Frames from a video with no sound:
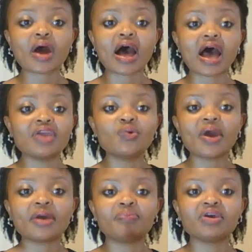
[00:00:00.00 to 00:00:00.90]

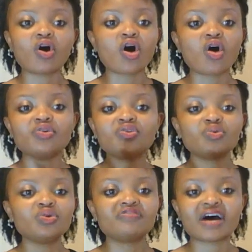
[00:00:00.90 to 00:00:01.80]
UAB or
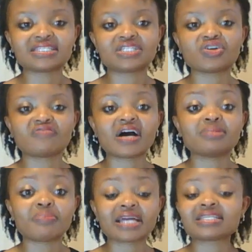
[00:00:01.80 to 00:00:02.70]
University of
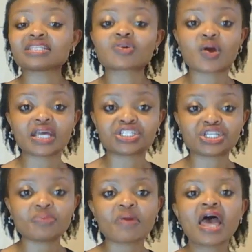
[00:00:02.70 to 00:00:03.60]
Alberta
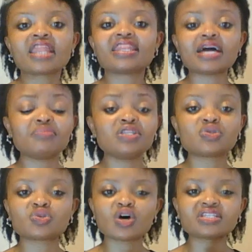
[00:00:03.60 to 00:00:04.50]
scholarship. That means
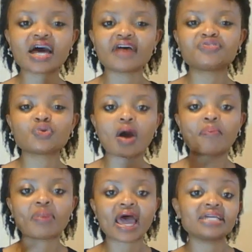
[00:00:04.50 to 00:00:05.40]
you don't have to
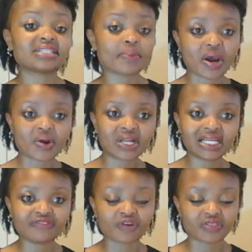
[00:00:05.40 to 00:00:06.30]
apply
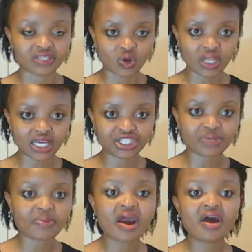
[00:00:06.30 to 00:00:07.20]
separately for the
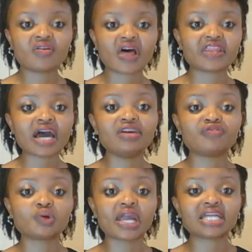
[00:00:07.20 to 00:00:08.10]
scholarship. Rather,
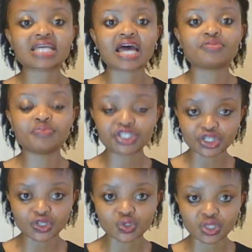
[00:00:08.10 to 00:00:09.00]
if you get
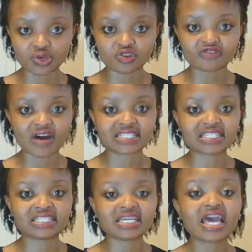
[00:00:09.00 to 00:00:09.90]
admission to the
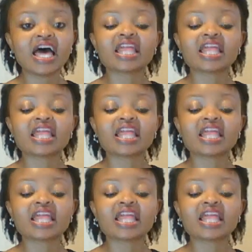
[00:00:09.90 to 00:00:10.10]
university,